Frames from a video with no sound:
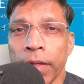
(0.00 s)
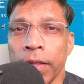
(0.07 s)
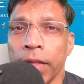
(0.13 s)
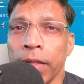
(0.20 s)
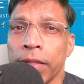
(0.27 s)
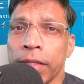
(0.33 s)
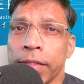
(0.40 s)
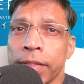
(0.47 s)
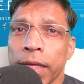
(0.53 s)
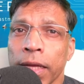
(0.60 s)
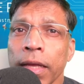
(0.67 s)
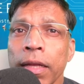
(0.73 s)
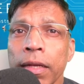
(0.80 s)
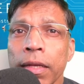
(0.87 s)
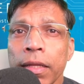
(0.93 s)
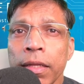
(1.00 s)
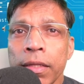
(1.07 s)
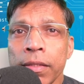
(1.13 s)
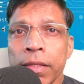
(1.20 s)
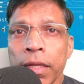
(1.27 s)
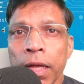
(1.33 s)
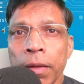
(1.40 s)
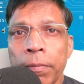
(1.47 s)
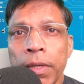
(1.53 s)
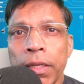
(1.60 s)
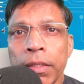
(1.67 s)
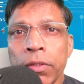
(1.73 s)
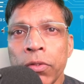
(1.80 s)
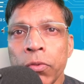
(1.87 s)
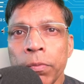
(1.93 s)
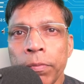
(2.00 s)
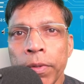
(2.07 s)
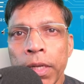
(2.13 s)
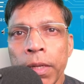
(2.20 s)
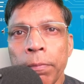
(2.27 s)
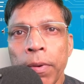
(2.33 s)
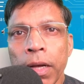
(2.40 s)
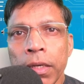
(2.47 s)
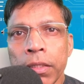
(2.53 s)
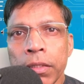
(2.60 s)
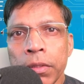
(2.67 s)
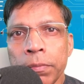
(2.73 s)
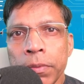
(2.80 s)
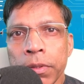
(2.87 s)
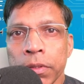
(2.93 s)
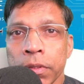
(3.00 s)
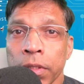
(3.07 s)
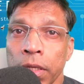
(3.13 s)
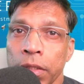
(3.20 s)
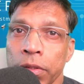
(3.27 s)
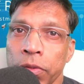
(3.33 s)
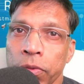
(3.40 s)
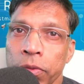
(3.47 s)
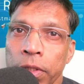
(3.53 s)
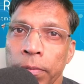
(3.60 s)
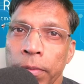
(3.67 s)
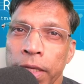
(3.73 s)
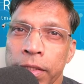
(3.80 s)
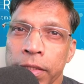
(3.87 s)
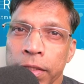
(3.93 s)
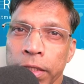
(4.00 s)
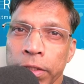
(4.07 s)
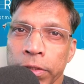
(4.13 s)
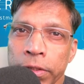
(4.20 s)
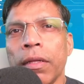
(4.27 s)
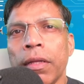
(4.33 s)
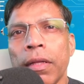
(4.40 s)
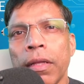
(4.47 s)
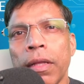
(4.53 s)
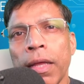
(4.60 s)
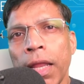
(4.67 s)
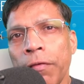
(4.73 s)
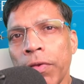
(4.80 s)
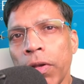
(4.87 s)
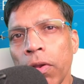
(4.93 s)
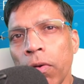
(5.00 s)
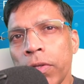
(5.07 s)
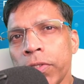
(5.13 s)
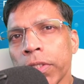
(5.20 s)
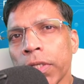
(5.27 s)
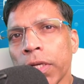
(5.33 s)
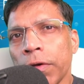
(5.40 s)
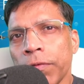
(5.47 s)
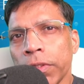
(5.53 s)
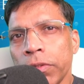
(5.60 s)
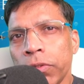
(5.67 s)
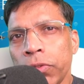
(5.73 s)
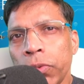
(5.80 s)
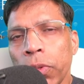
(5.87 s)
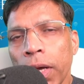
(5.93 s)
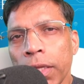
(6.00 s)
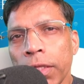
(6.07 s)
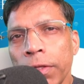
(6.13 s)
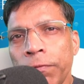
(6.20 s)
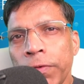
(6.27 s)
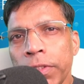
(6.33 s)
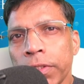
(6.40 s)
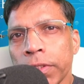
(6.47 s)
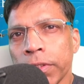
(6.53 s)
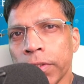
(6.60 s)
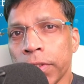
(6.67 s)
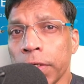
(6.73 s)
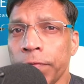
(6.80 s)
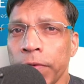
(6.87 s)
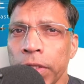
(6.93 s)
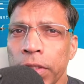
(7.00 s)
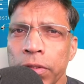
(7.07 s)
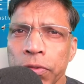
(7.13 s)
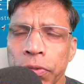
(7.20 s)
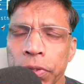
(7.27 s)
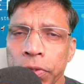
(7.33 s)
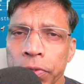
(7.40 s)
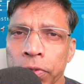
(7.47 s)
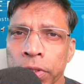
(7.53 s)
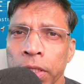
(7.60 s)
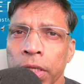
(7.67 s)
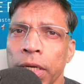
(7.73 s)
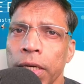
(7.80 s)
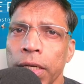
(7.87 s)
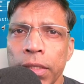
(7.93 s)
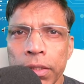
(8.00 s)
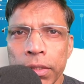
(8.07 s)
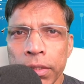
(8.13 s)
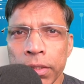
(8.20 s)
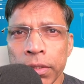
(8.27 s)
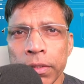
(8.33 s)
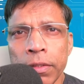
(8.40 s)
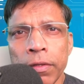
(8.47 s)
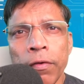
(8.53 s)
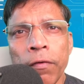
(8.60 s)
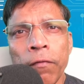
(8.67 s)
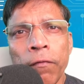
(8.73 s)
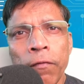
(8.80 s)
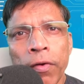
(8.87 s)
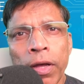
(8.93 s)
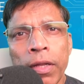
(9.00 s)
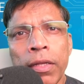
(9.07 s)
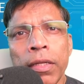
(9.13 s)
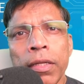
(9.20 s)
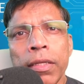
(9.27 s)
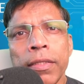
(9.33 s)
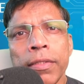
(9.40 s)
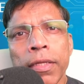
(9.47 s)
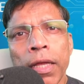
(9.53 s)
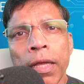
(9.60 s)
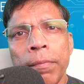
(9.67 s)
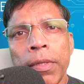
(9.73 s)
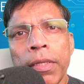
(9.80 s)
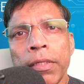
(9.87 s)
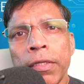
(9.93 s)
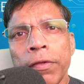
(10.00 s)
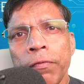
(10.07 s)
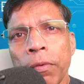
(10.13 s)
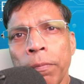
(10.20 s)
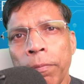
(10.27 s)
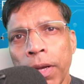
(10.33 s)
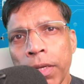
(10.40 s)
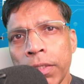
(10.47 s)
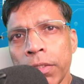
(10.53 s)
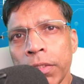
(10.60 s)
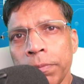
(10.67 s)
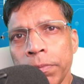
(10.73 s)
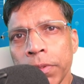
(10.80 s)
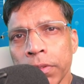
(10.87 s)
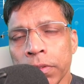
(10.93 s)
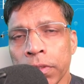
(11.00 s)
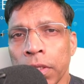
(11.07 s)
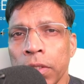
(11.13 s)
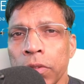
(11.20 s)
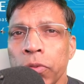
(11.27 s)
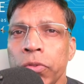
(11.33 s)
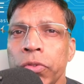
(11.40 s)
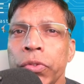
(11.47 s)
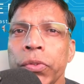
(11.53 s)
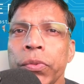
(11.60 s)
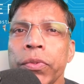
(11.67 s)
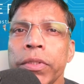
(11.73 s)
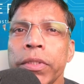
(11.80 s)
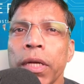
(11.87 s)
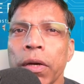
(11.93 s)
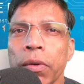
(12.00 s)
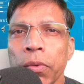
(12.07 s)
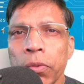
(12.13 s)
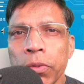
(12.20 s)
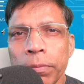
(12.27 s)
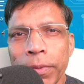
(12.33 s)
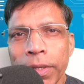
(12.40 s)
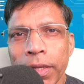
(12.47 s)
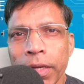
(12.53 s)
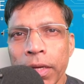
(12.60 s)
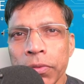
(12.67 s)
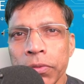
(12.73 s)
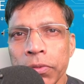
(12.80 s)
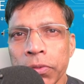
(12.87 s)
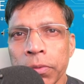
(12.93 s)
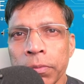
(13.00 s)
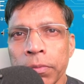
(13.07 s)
The second is the ability to bring participants to the main session. And I will also cover two other features that were introduced earlier one is the ability for participants to choose their own breakout room.